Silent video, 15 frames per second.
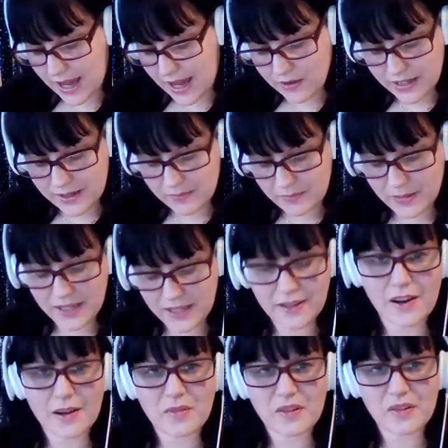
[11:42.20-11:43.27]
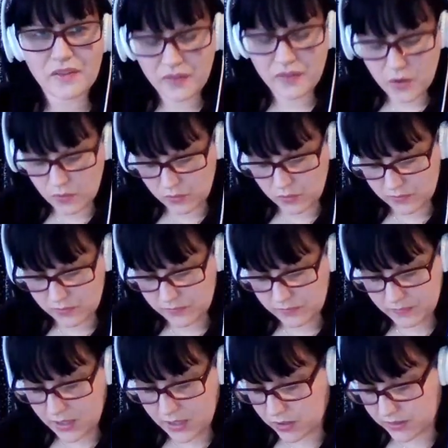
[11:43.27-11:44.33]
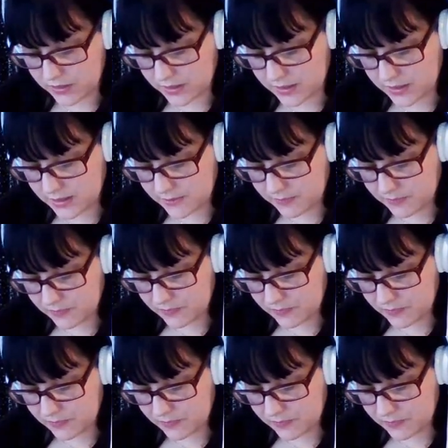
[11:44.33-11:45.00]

How can it be that I'm a fool? He wondered.